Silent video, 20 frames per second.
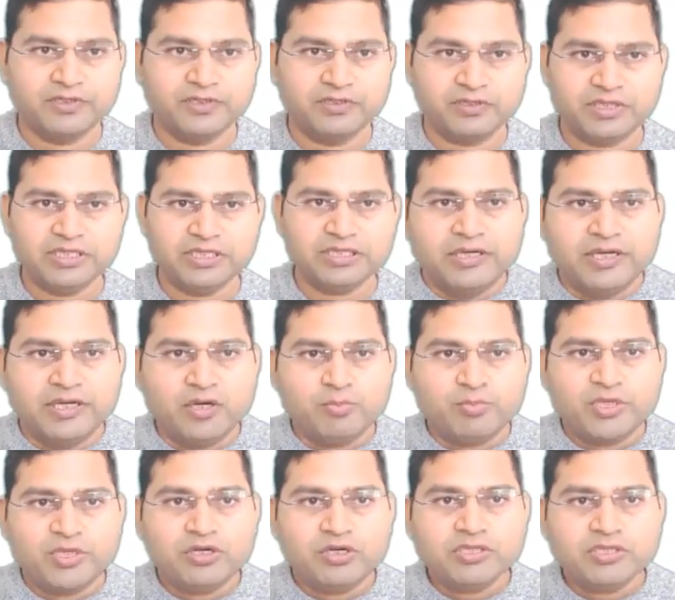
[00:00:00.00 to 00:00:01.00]
Okay. Now,
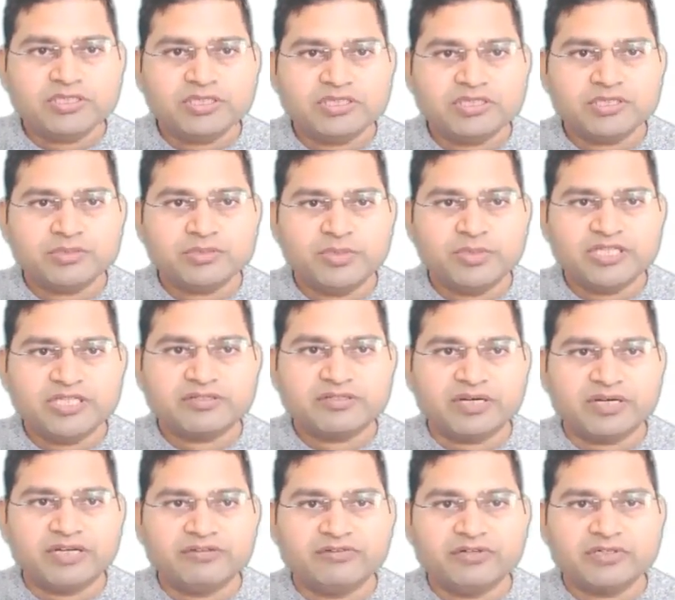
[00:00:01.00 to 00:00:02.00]
because this is base
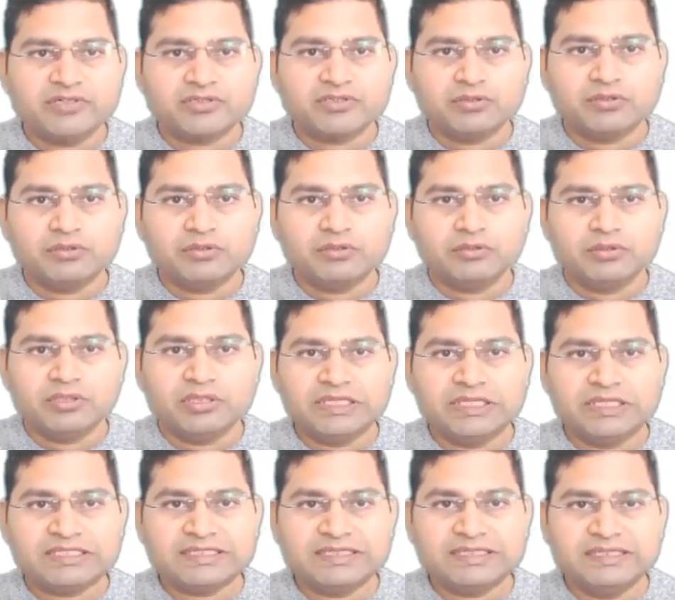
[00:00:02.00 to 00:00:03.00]
driver, so
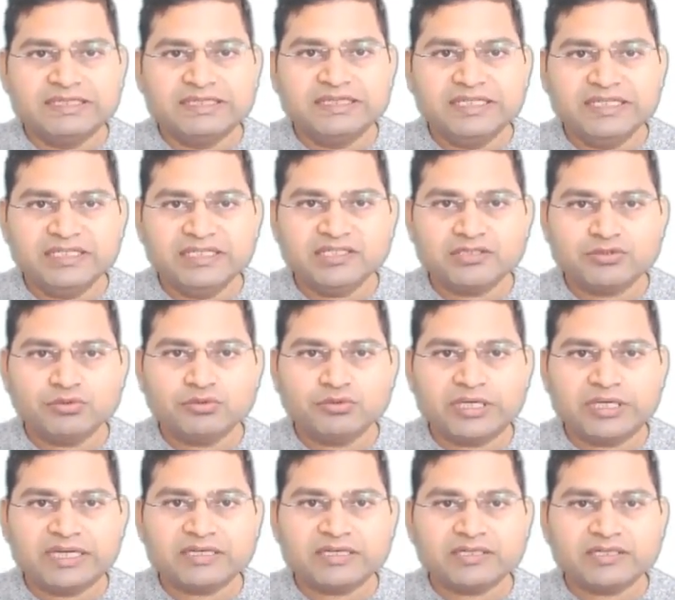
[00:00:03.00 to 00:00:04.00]
it needs to
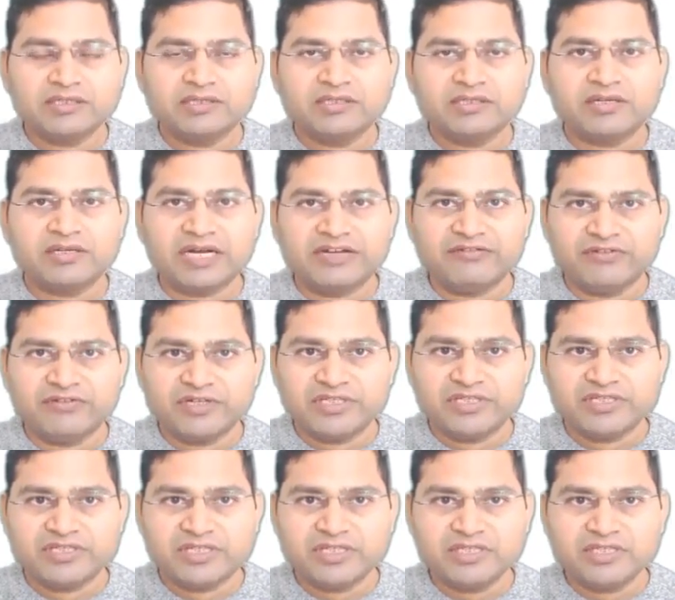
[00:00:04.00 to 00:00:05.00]
get the driver
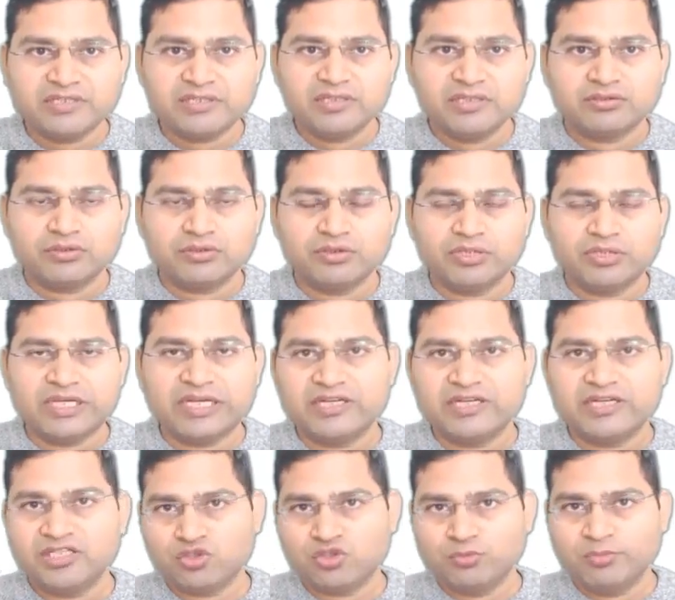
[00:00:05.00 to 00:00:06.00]
instance. So there
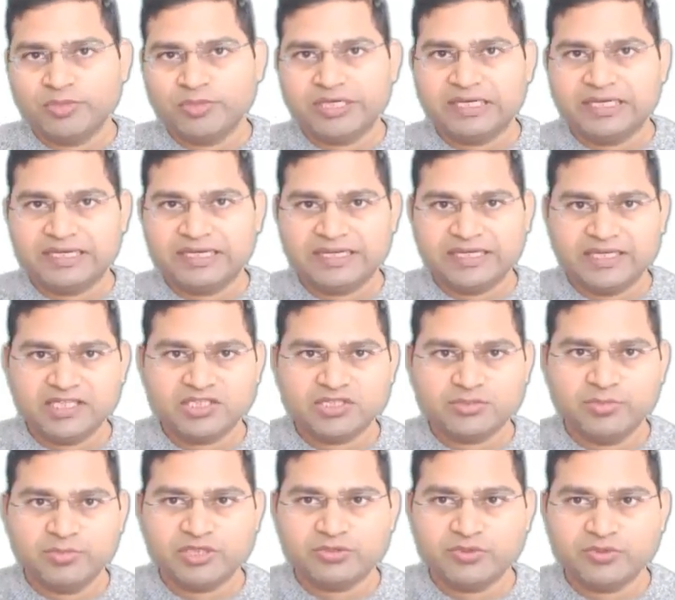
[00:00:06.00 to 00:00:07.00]
needs to be a
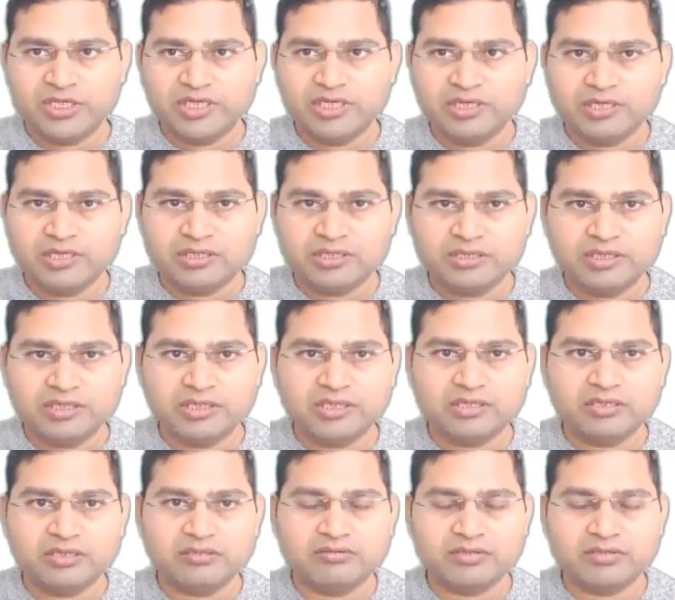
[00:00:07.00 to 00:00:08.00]
linkage between
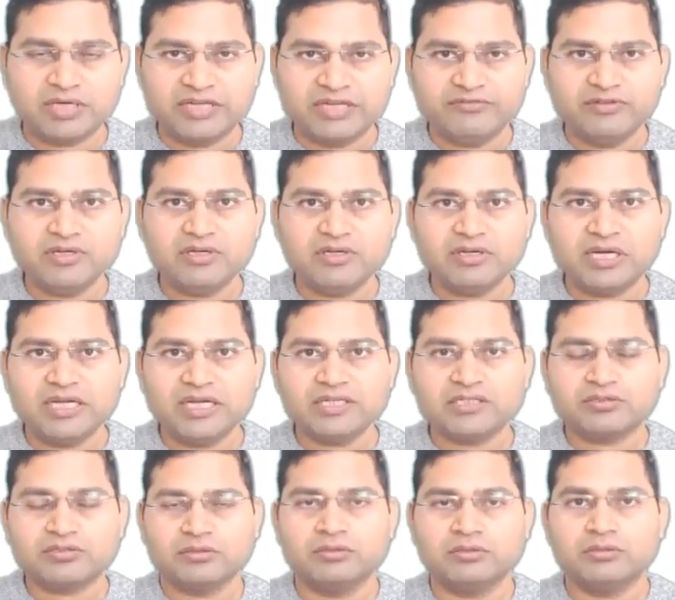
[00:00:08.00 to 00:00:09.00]
the driver,
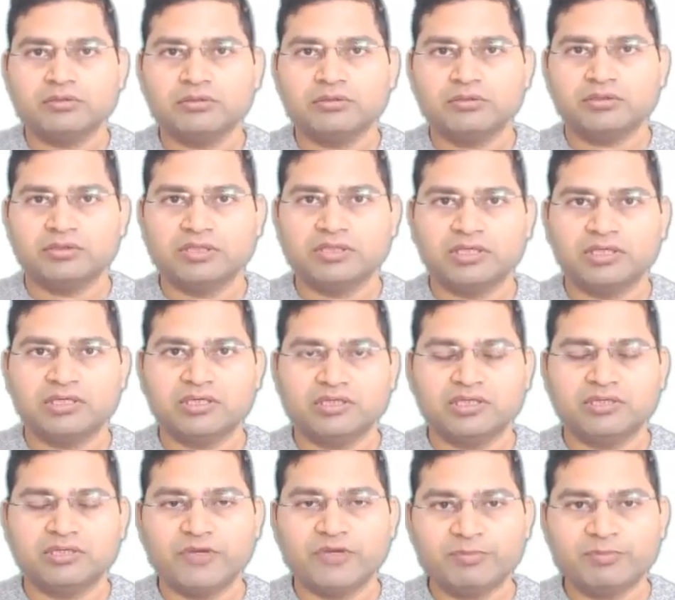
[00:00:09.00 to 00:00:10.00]
right? So the,
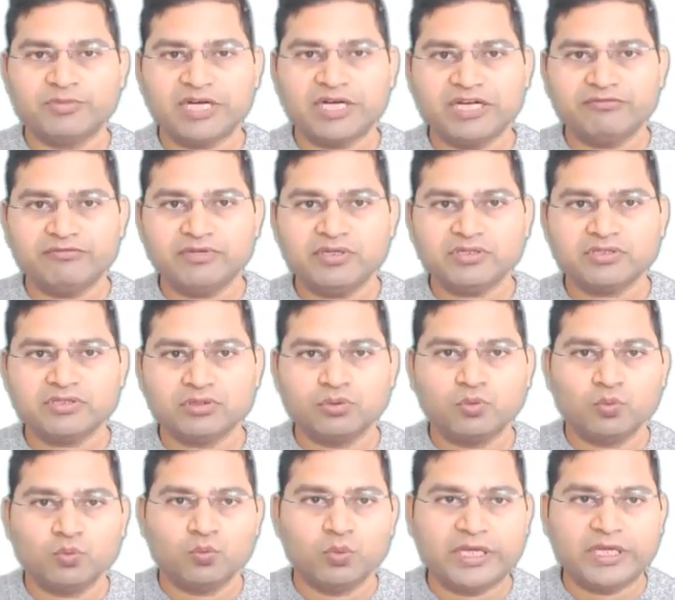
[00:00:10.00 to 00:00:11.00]
the web driver.
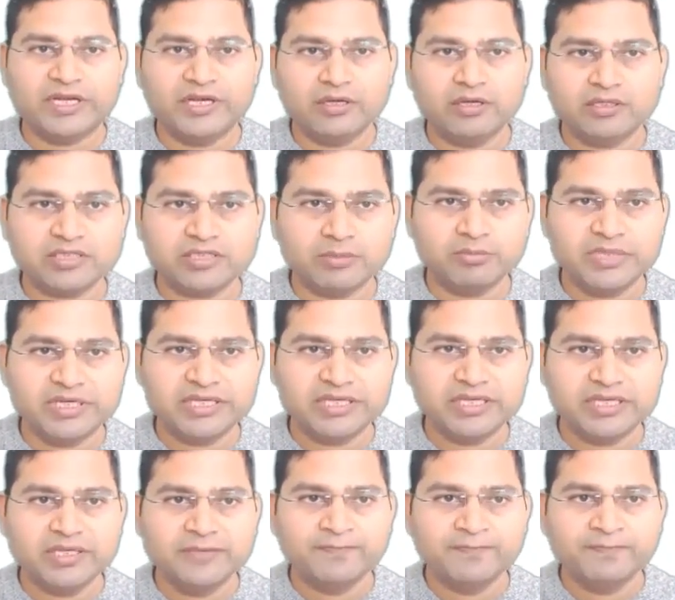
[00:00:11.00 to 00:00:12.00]
So when
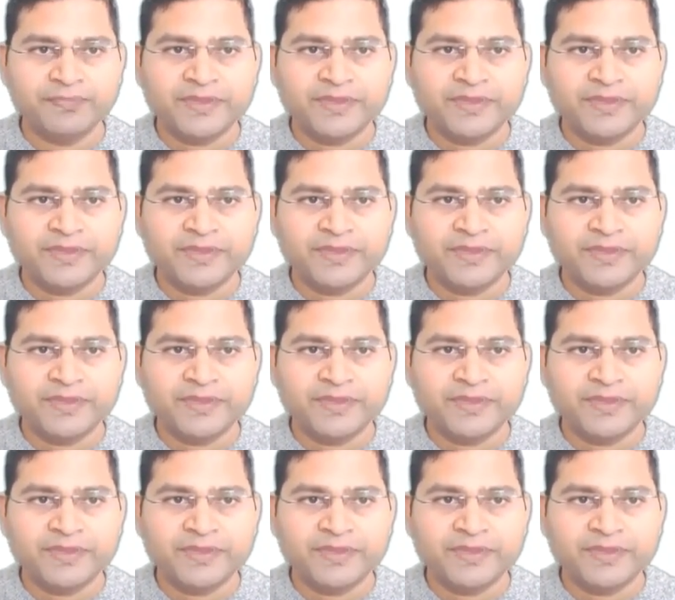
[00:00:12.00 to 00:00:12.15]
somebody